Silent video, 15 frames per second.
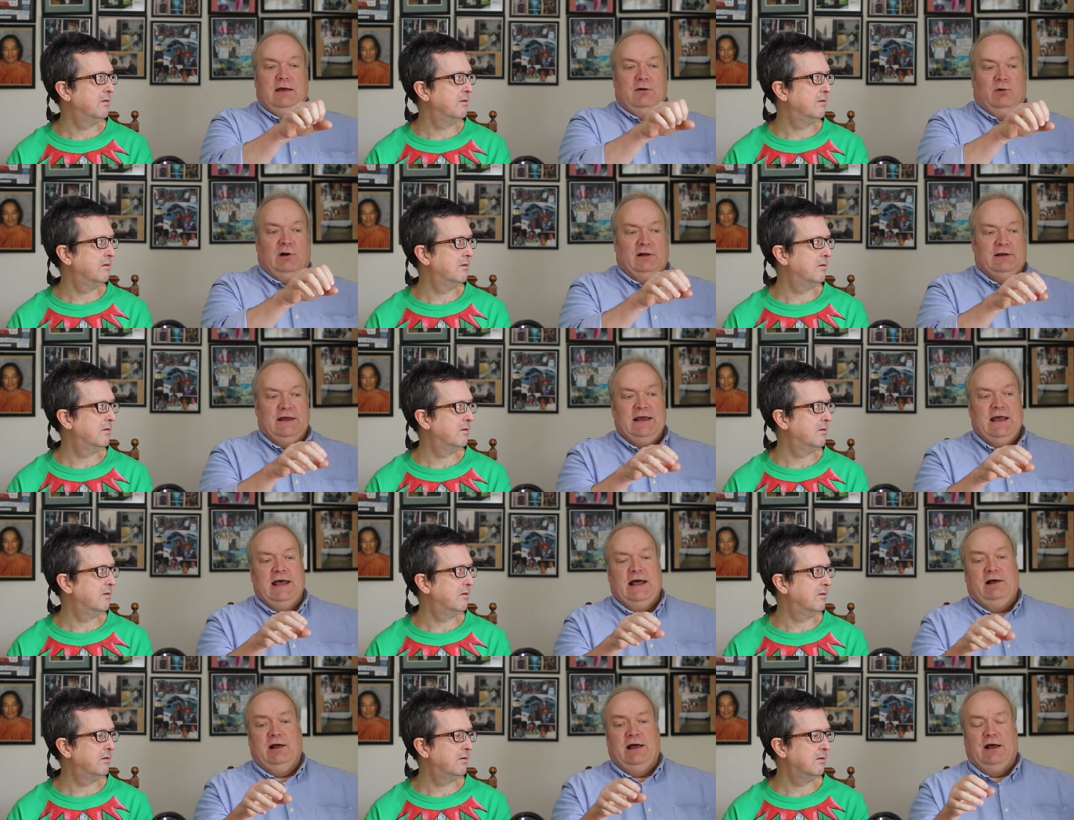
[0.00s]
Speaker 1: while he
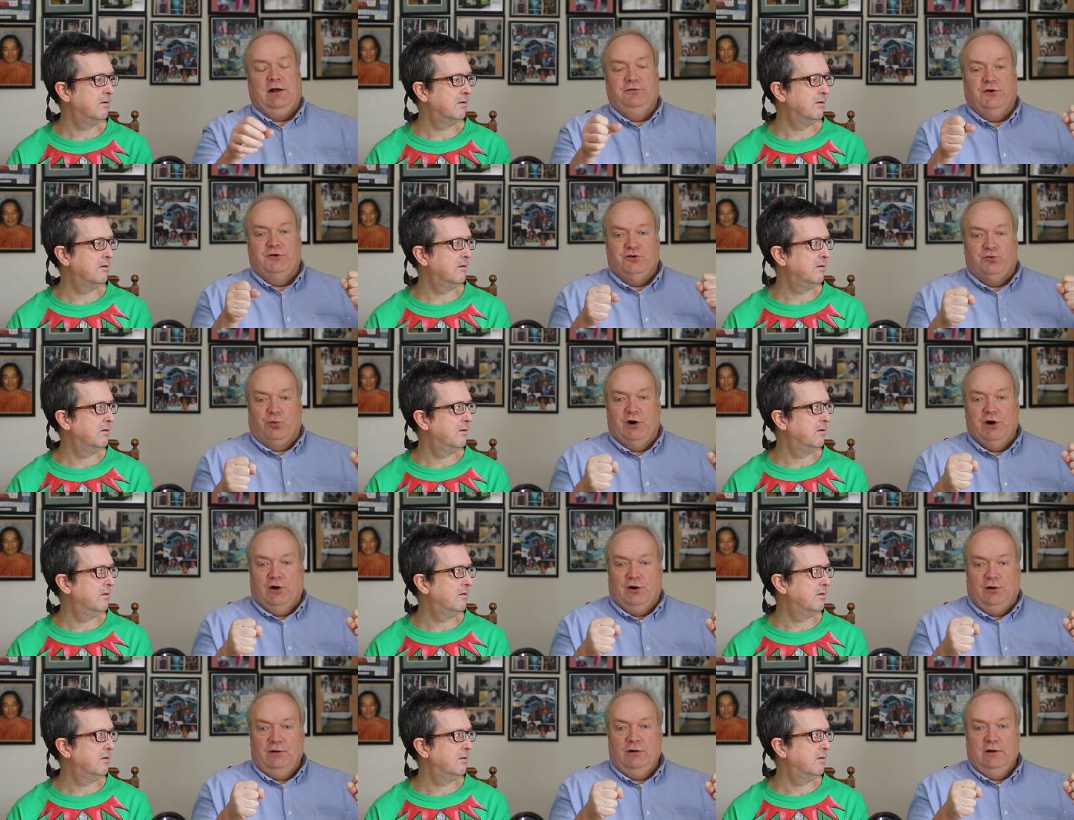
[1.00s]
held, held the
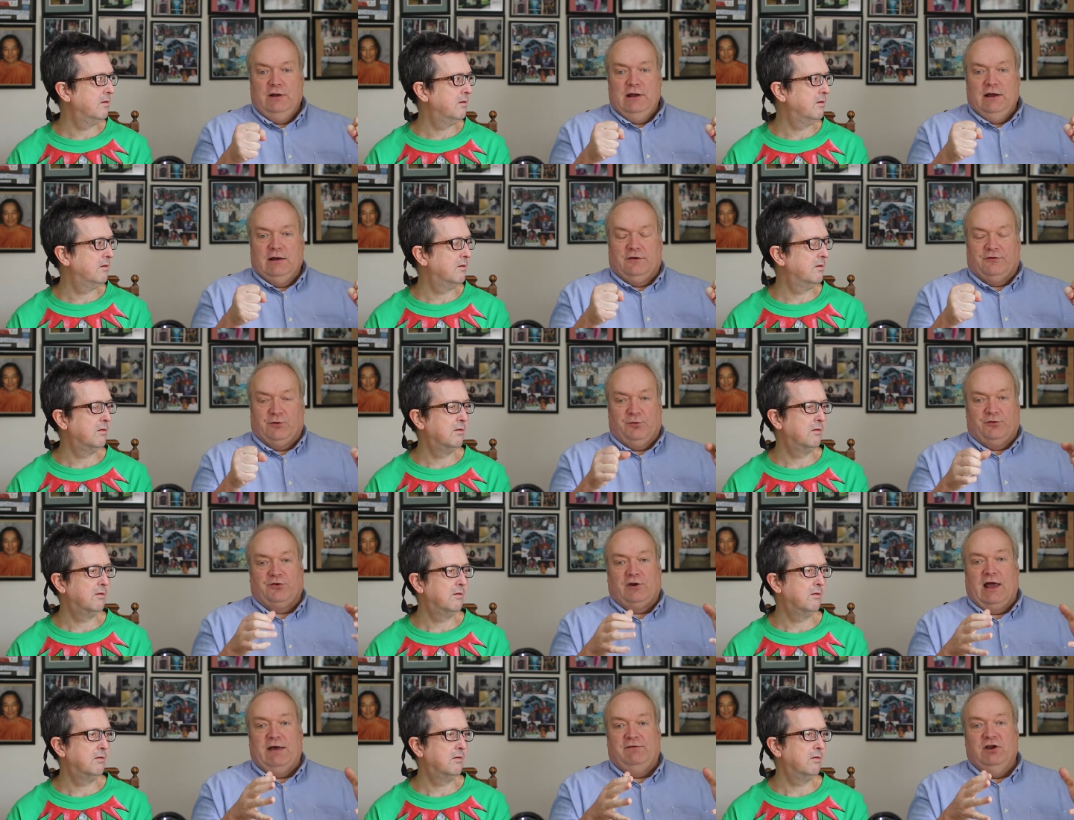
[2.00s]
drill because it was a
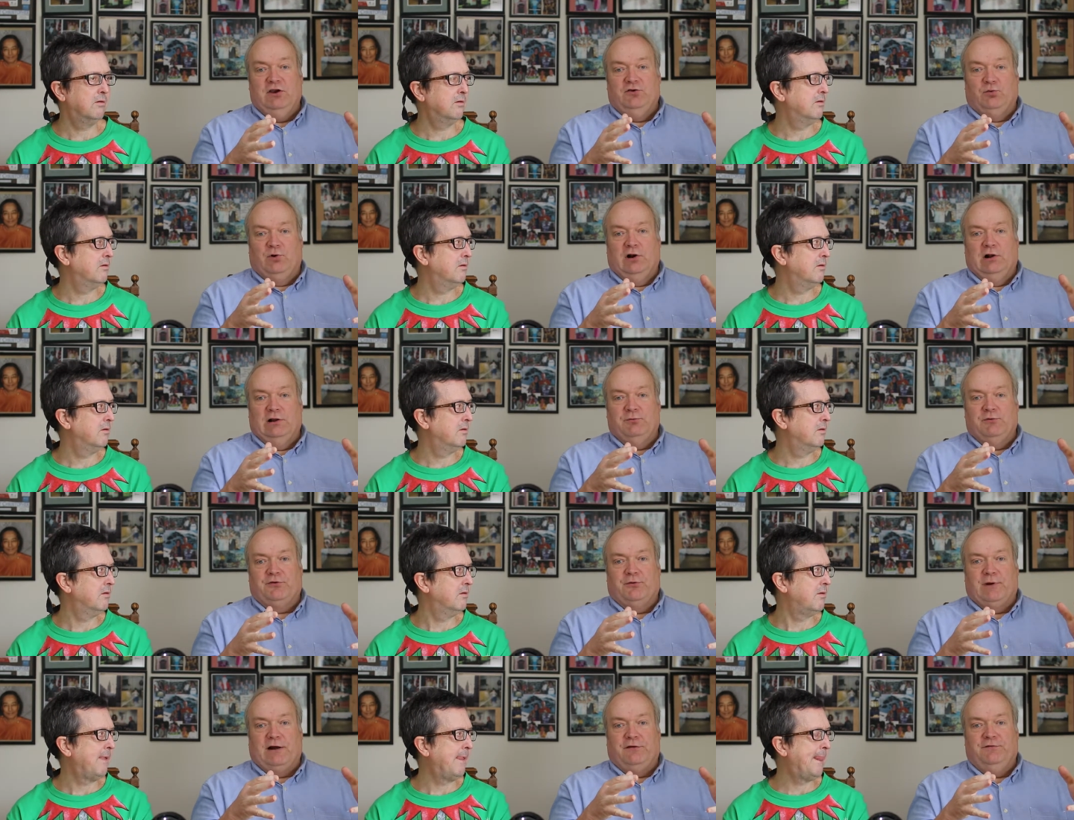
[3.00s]
heavy drill. It was
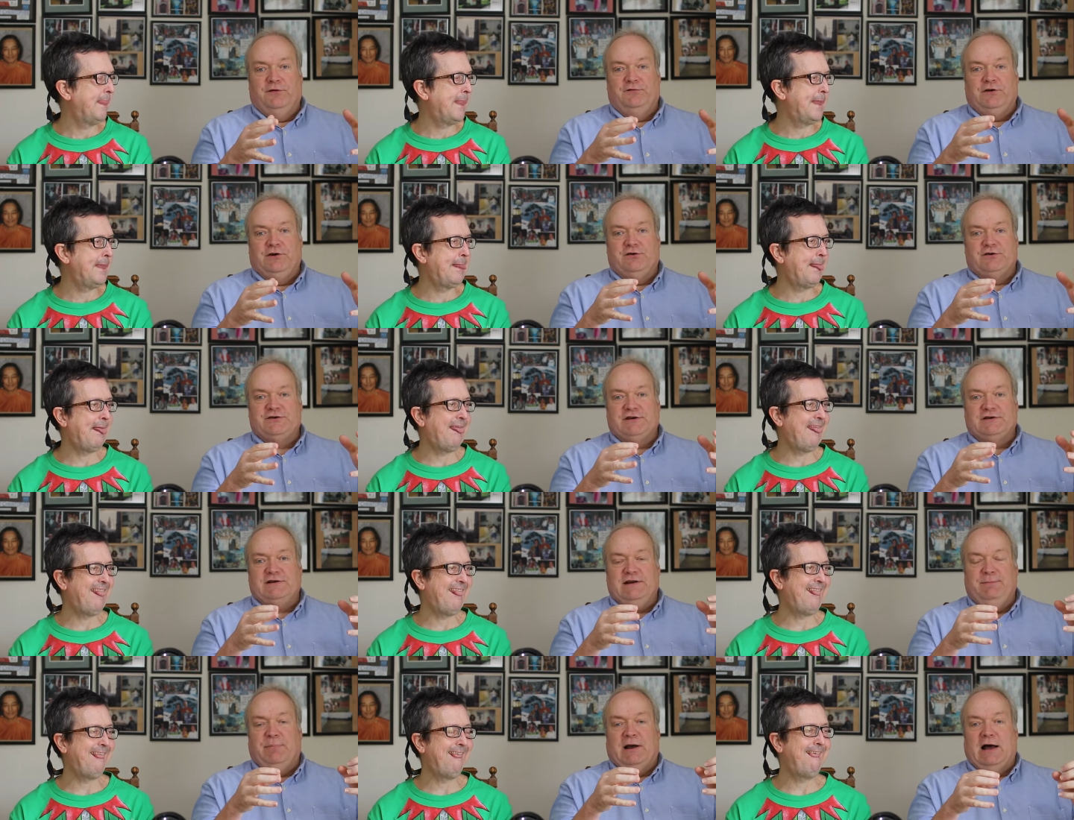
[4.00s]
about fifty or
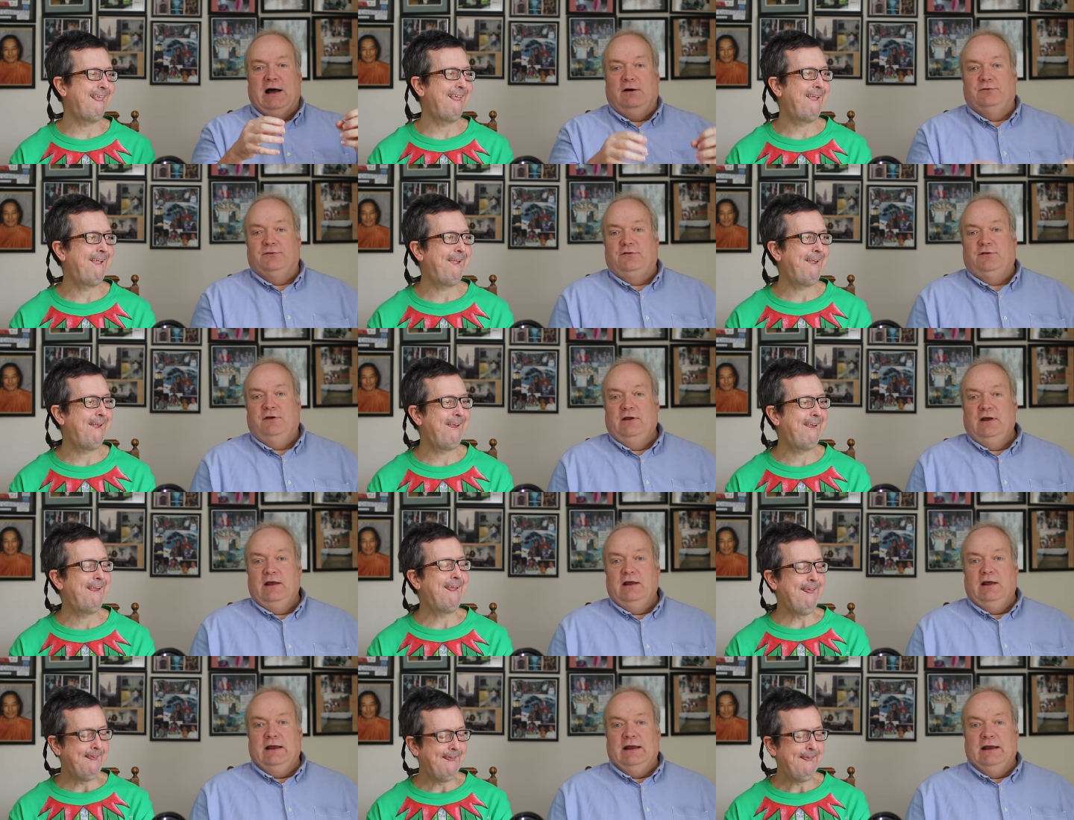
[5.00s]
sixty pounds,
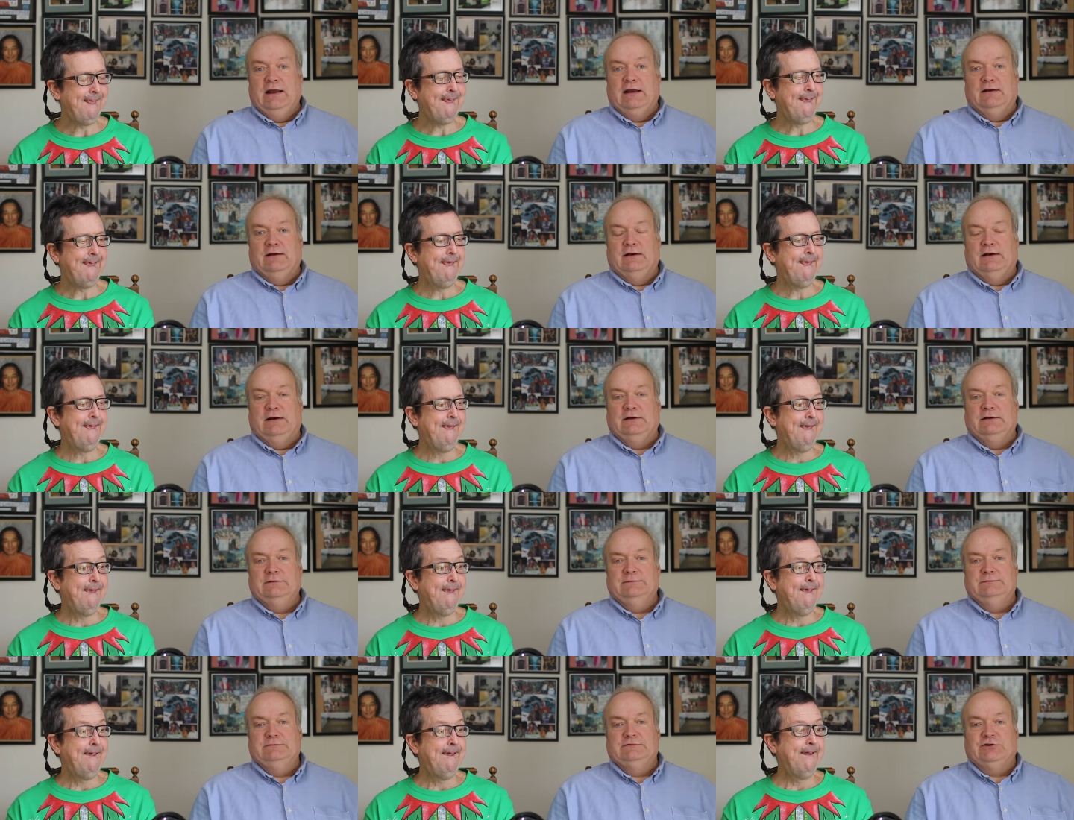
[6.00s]
and uh,
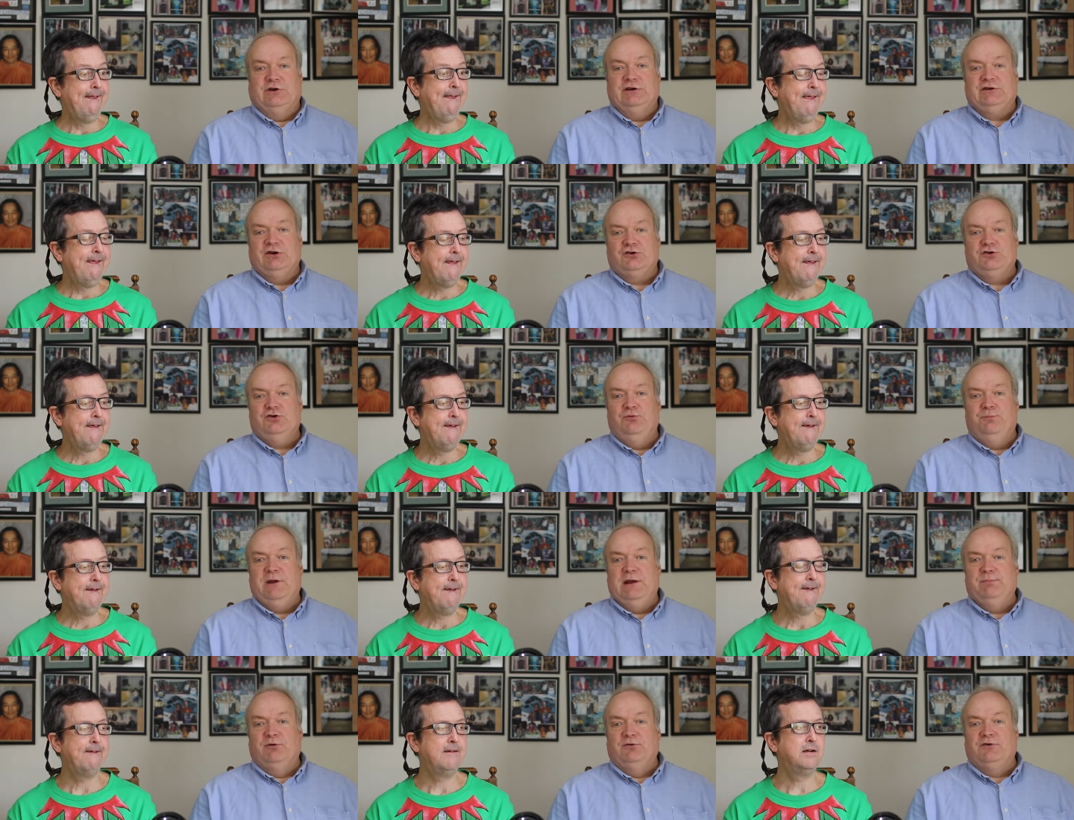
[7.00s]
so it took two
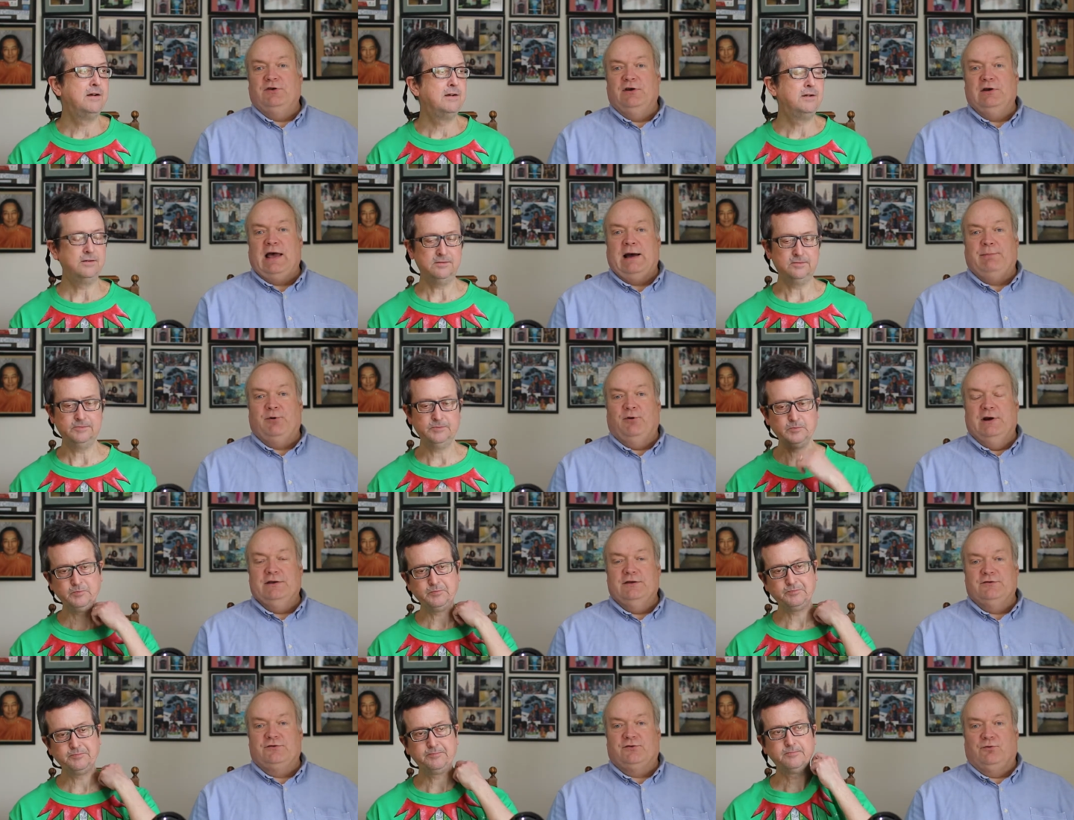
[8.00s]
people to operate
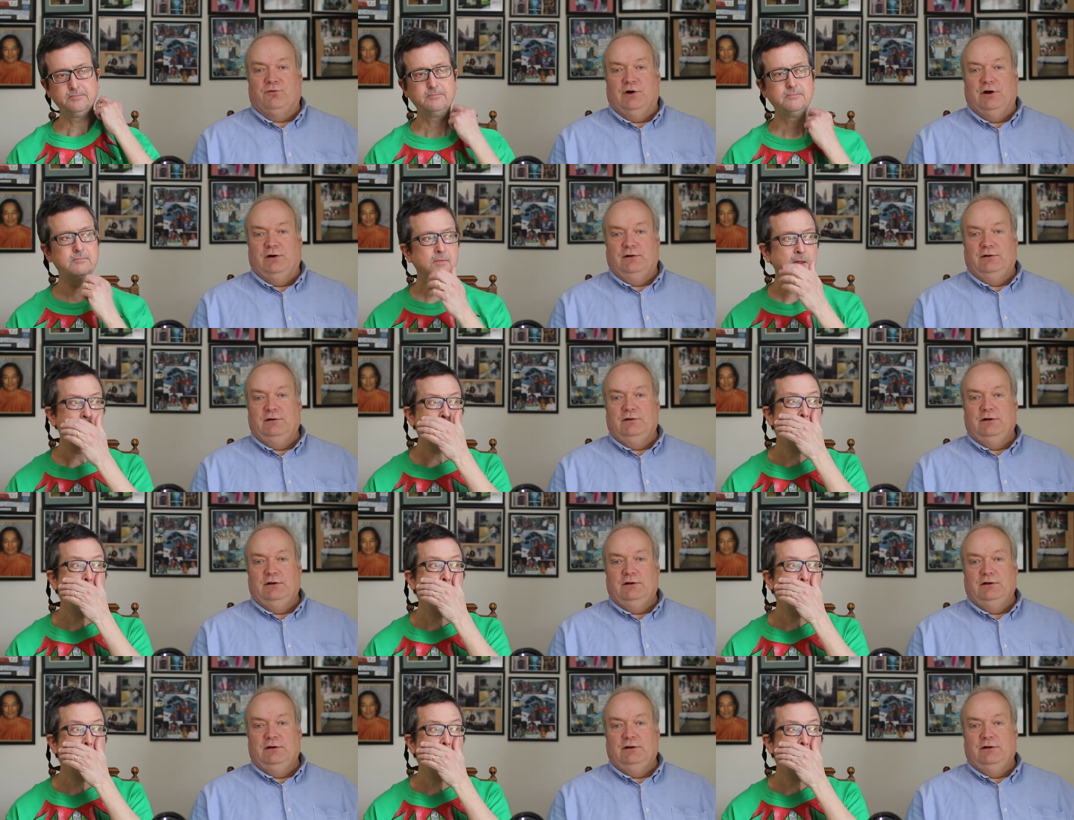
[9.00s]
this drill.